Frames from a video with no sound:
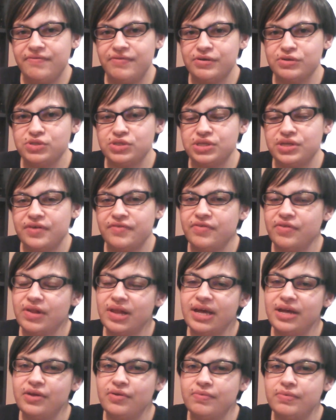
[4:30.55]
version of The
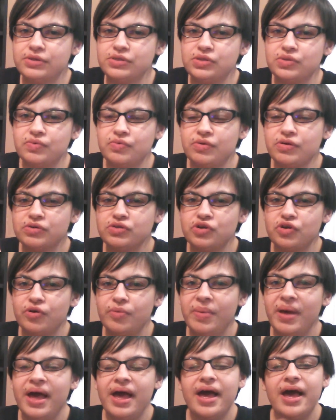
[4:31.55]
Lion, the Witch, and the
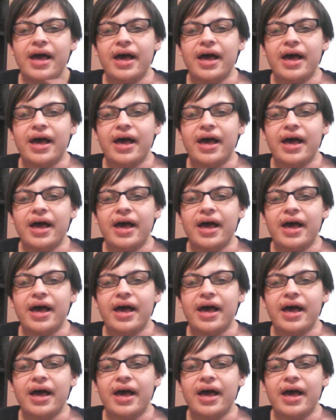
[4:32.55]
Wardrobe.